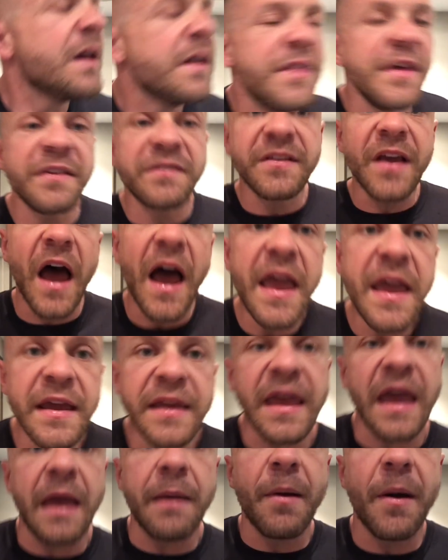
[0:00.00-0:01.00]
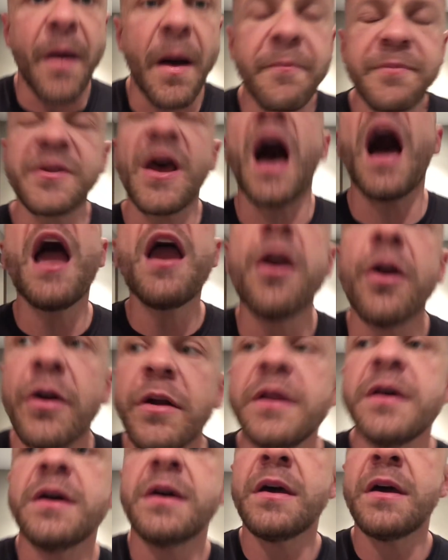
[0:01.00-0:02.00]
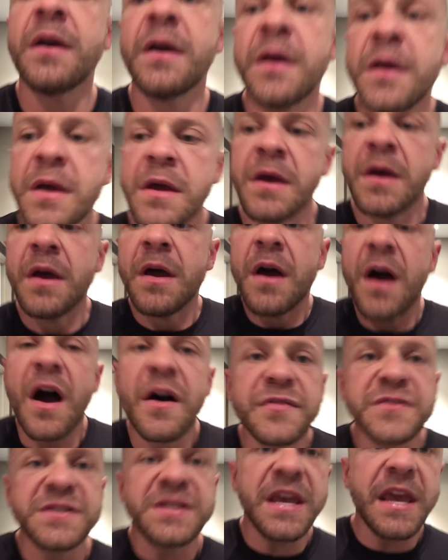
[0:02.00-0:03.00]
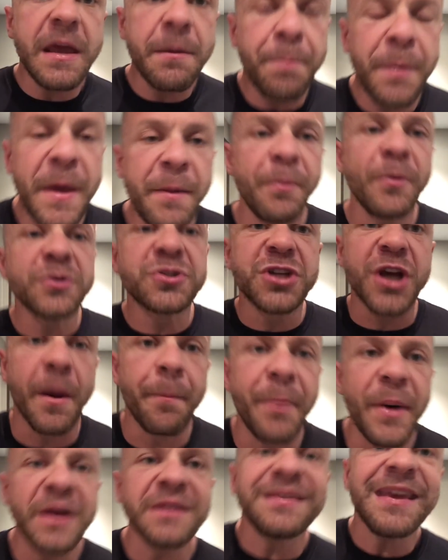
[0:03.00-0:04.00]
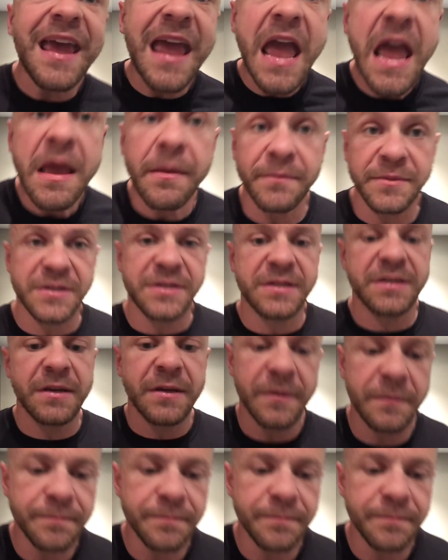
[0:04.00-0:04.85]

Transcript: this diet game, I'm tired of seeing people jump on teams.